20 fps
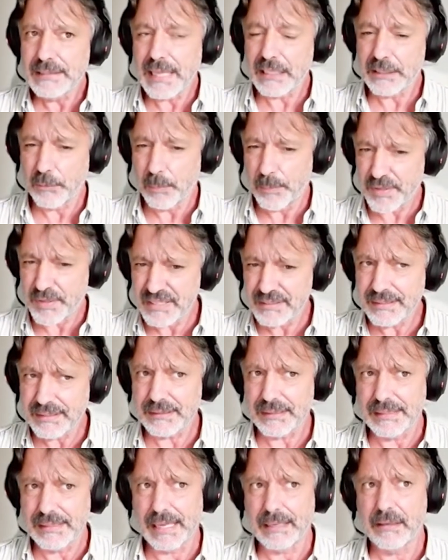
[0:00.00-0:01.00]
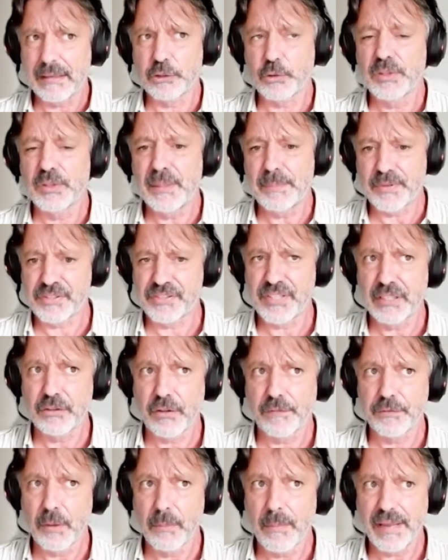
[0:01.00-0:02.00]
that represented like a
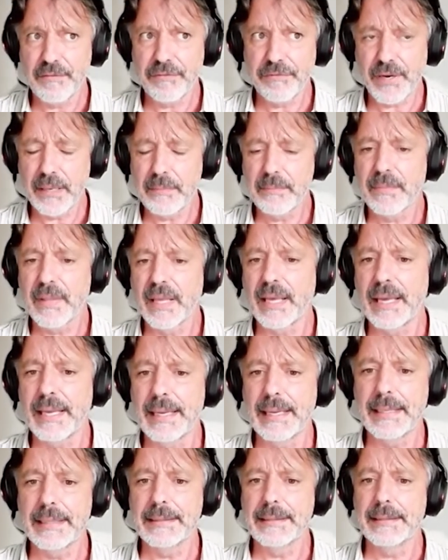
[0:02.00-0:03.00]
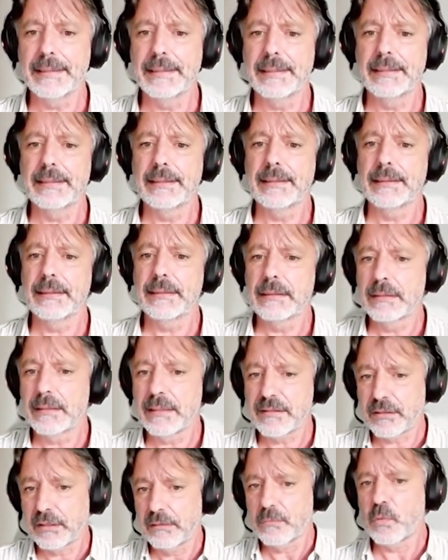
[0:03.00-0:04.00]
20% of the mainframe. And
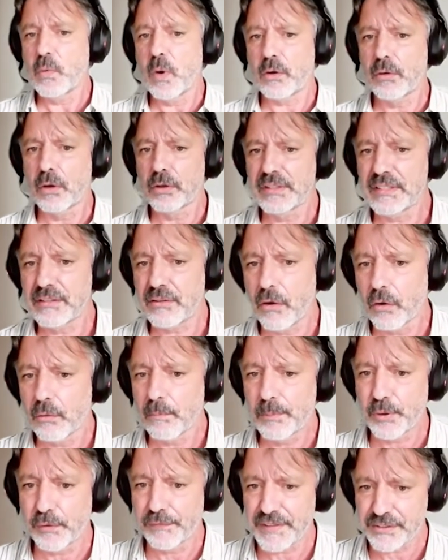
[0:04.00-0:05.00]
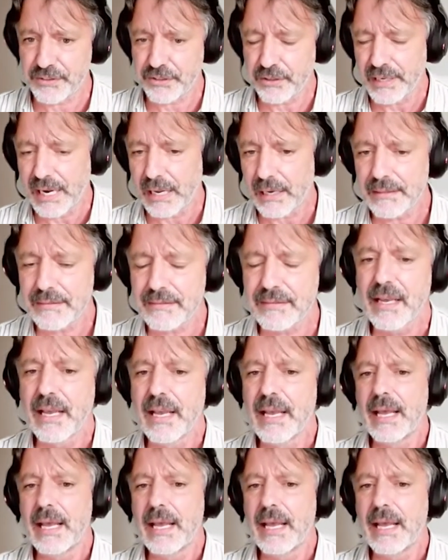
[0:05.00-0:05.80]
this workload is called Professionales.